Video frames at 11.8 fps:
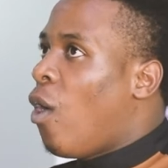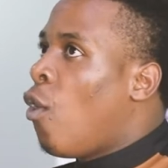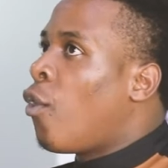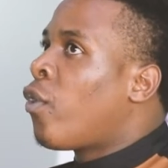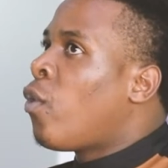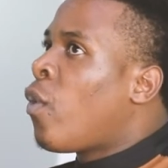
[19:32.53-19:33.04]

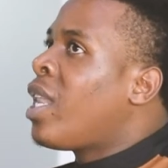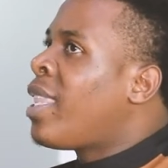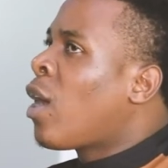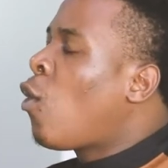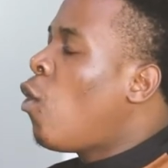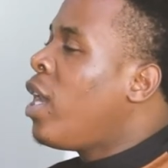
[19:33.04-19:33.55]
Or when
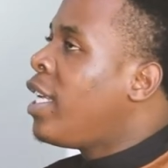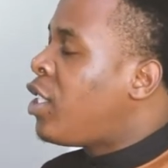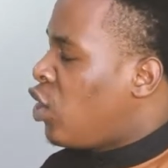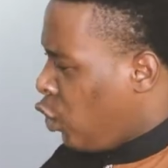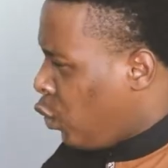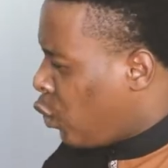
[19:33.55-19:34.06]
they call
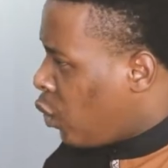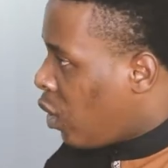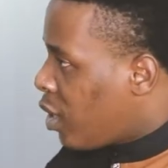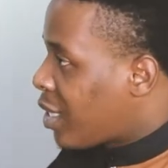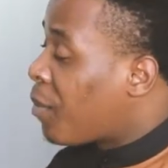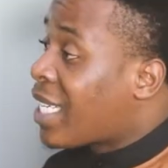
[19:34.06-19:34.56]
it
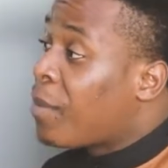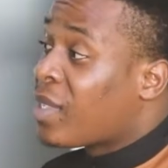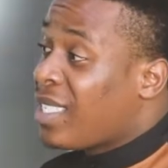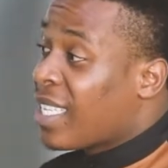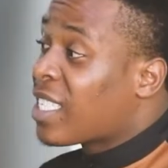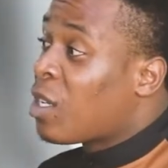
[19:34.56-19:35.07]
new,
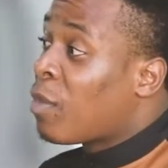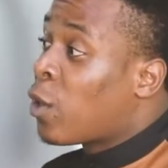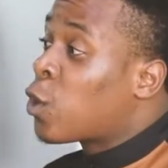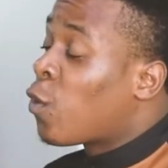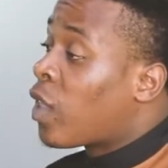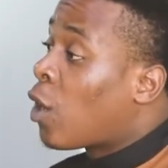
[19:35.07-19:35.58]
sometimes it's just
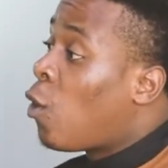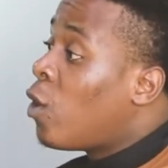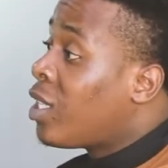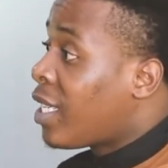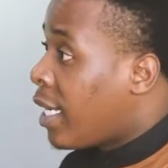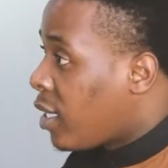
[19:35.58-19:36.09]
because of the
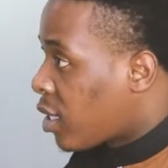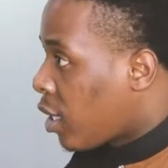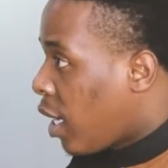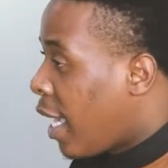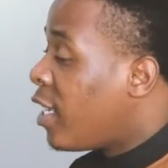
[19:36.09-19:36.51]
content